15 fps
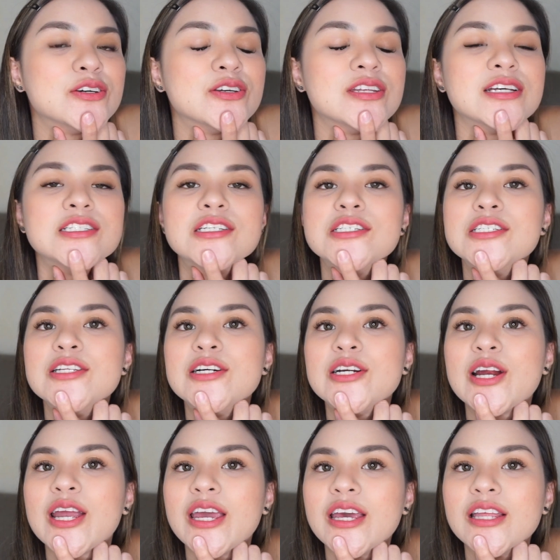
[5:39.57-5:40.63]
So this is
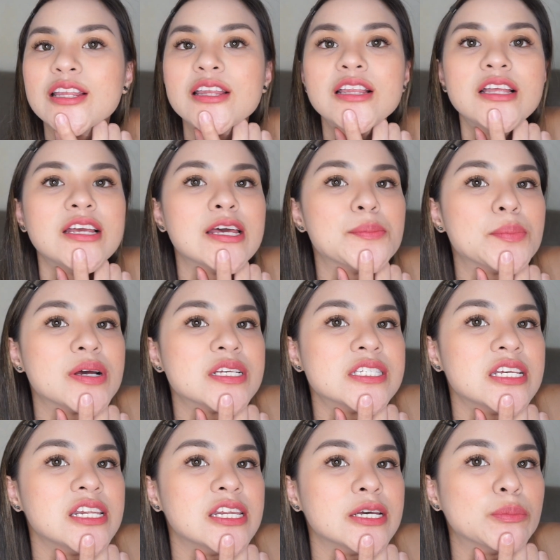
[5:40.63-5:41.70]
Lorraine
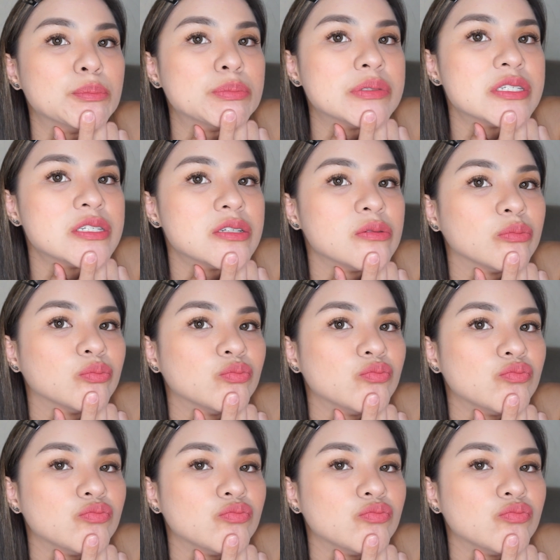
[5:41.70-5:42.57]
kapag sa lips.